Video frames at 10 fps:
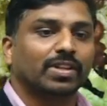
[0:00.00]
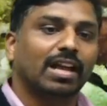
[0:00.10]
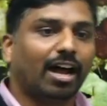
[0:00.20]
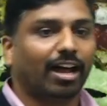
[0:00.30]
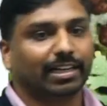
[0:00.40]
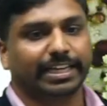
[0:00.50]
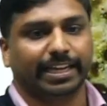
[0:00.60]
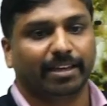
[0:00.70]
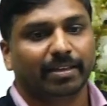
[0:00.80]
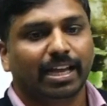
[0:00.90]
algae.
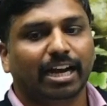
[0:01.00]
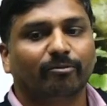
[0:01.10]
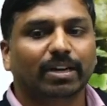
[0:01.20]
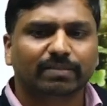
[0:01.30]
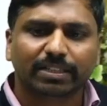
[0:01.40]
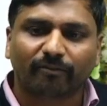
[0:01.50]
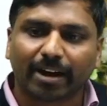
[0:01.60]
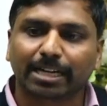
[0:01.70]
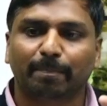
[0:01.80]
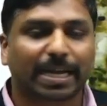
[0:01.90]
And whatever the
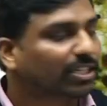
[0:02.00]
white patches